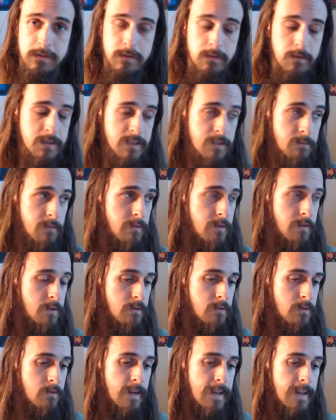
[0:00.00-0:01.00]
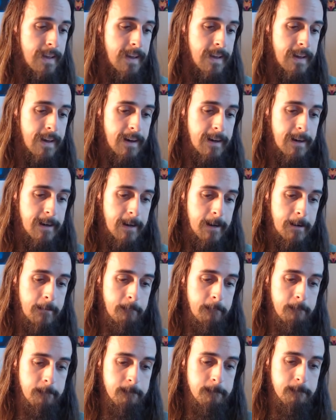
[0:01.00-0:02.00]
or some of you
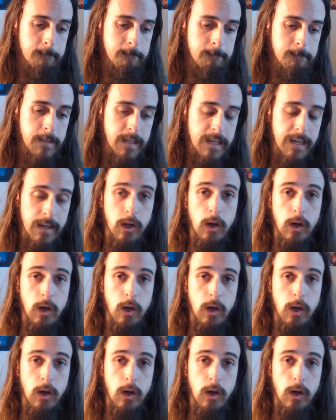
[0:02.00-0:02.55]
get